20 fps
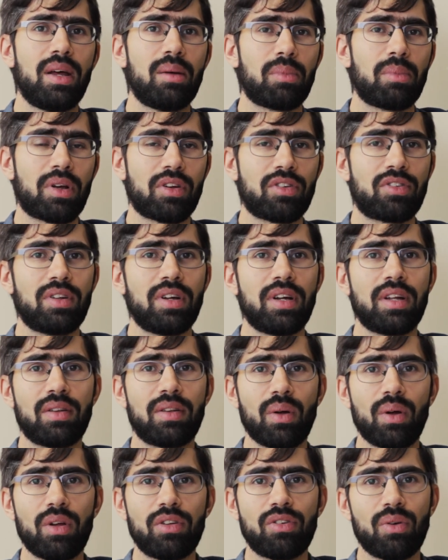because
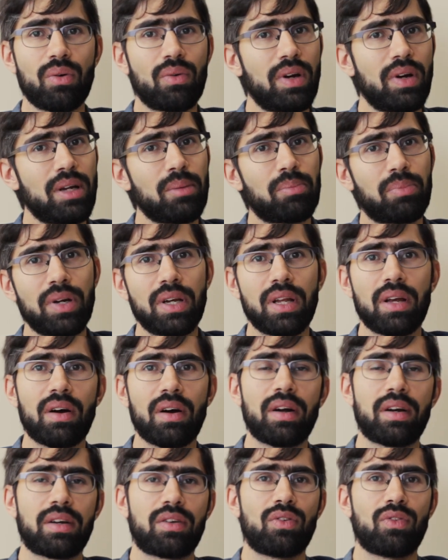it's already pretty
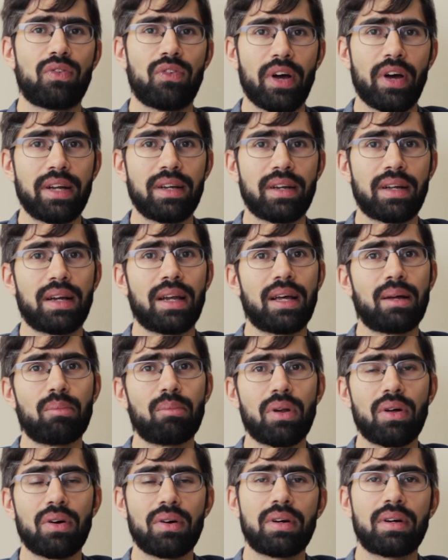hard to find the claim
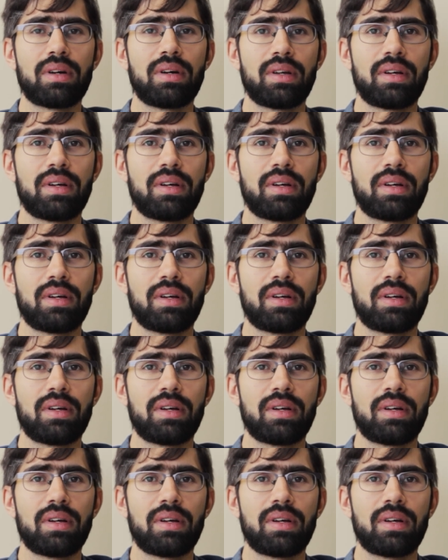block,